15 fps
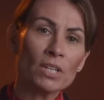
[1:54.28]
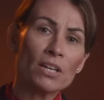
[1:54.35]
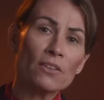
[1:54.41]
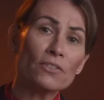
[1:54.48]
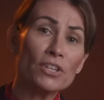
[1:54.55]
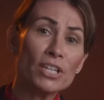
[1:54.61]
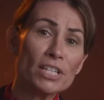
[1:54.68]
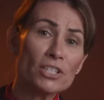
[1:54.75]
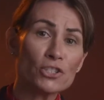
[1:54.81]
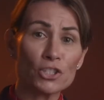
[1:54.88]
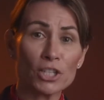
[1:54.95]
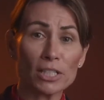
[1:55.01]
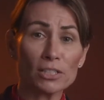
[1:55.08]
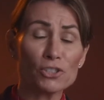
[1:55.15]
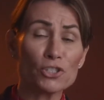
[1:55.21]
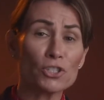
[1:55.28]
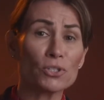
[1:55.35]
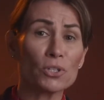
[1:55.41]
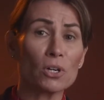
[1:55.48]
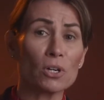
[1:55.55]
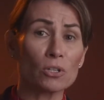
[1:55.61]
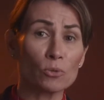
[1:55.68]
These challenges
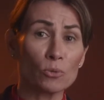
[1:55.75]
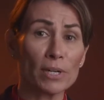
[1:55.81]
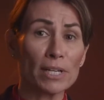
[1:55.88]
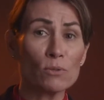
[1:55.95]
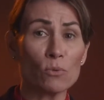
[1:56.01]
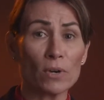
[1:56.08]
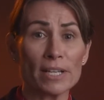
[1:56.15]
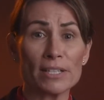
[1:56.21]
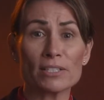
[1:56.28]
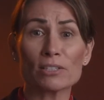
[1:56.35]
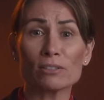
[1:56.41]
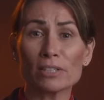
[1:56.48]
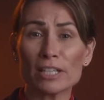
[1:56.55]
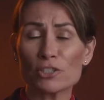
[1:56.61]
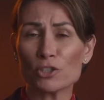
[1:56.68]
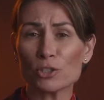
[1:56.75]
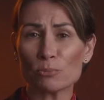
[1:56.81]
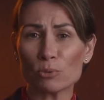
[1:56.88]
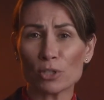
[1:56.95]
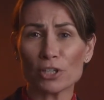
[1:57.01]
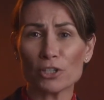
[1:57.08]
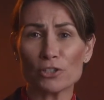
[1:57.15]
are great ways to let your
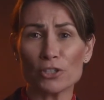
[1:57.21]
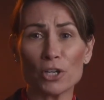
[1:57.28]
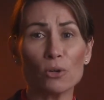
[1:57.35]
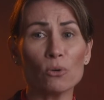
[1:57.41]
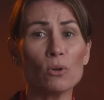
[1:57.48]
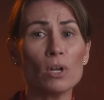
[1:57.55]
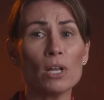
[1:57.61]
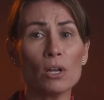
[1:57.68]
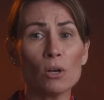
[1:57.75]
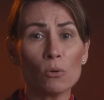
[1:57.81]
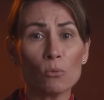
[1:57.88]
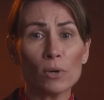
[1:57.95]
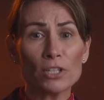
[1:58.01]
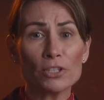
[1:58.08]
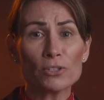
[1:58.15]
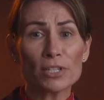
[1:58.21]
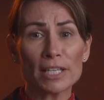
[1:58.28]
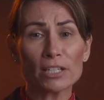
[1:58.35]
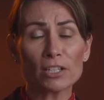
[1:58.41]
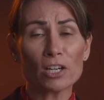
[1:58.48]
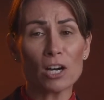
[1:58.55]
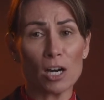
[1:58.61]
employer know what you can
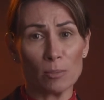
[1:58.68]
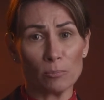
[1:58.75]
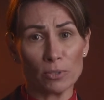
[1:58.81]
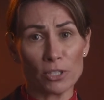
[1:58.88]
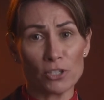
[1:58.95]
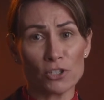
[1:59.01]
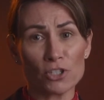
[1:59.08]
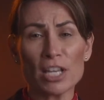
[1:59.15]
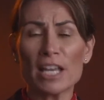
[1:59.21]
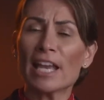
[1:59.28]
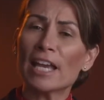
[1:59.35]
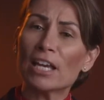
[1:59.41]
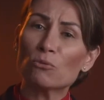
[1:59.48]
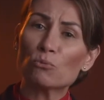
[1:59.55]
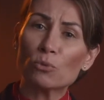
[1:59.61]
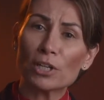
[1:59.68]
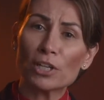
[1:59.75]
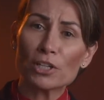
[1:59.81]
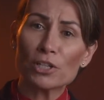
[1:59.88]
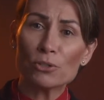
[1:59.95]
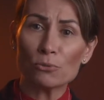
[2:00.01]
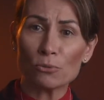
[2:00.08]
accomplish and where
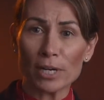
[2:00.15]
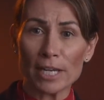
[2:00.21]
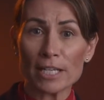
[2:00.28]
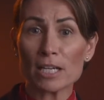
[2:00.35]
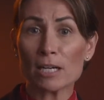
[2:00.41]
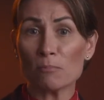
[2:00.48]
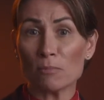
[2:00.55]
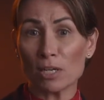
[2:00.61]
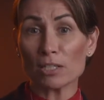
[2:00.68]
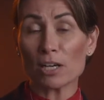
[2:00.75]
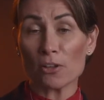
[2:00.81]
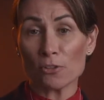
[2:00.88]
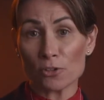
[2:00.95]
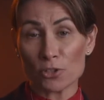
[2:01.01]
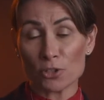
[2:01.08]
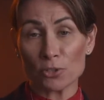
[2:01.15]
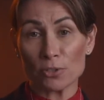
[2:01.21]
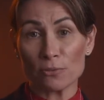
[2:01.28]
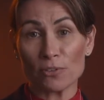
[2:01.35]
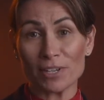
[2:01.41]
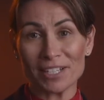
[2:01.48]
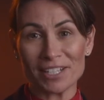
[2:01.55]
you rank among other
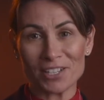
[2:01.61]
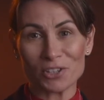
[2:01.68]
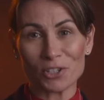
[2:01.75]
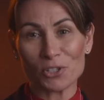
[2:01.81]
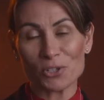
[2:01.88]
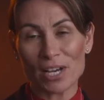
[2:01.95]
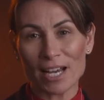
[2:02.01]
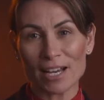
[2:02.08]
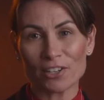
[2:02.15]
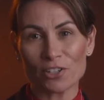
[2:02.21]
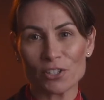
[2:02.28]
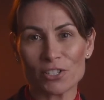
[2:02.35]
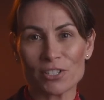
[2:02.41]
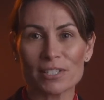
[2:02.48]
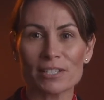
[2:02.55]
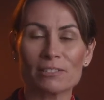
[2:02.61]
certified ethical hackers.